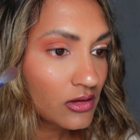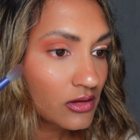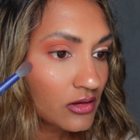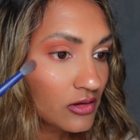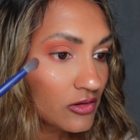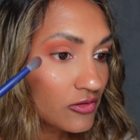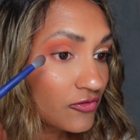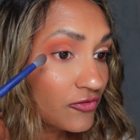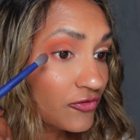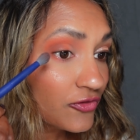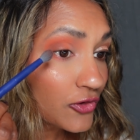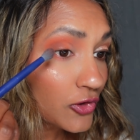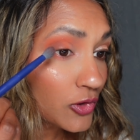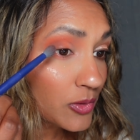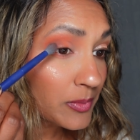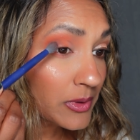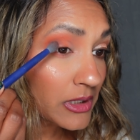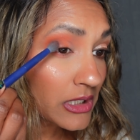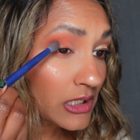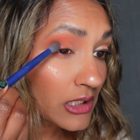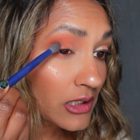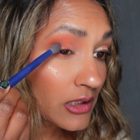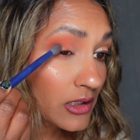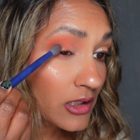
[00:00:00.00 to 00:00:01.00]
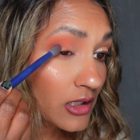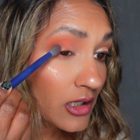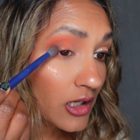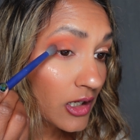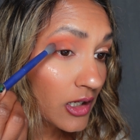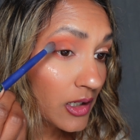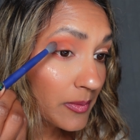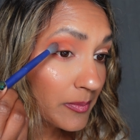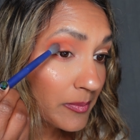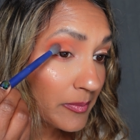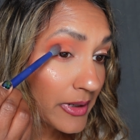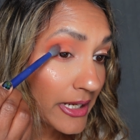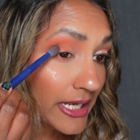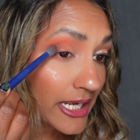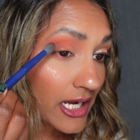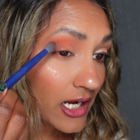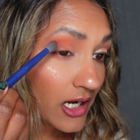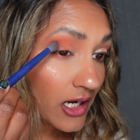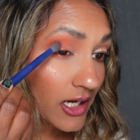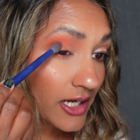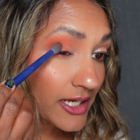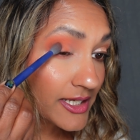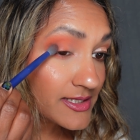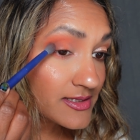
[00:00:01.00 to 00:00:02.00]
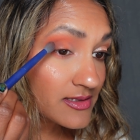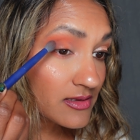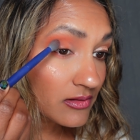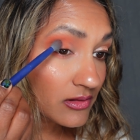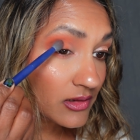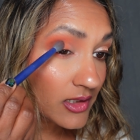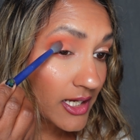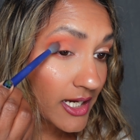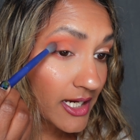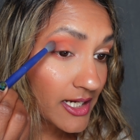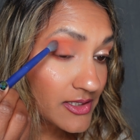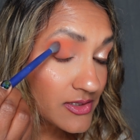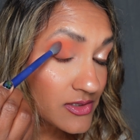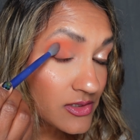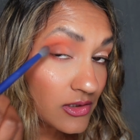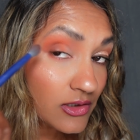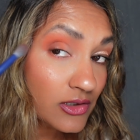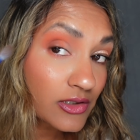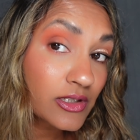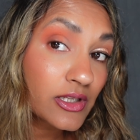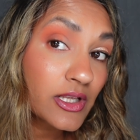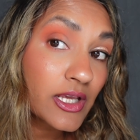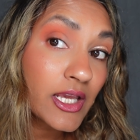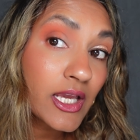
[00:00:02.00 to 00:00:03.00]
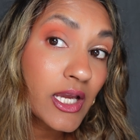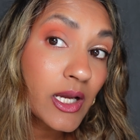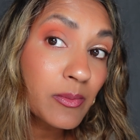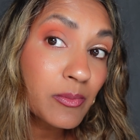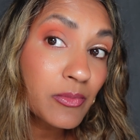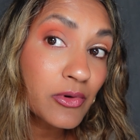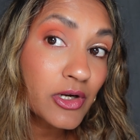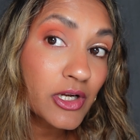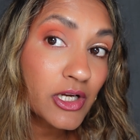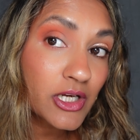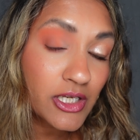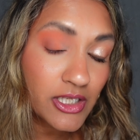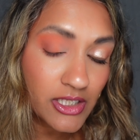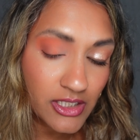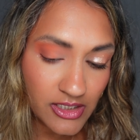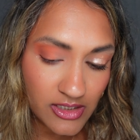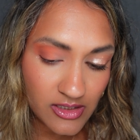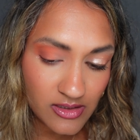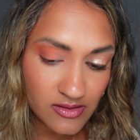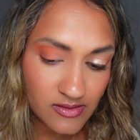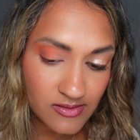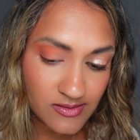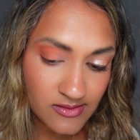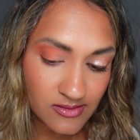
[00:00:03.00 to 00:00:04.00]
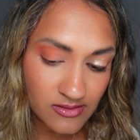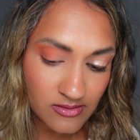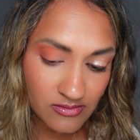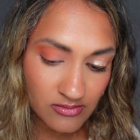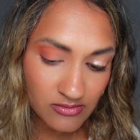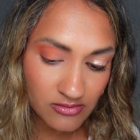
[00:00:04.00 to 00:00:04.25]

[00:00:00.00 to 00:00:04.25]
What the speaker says: Filming my eyes last on camera is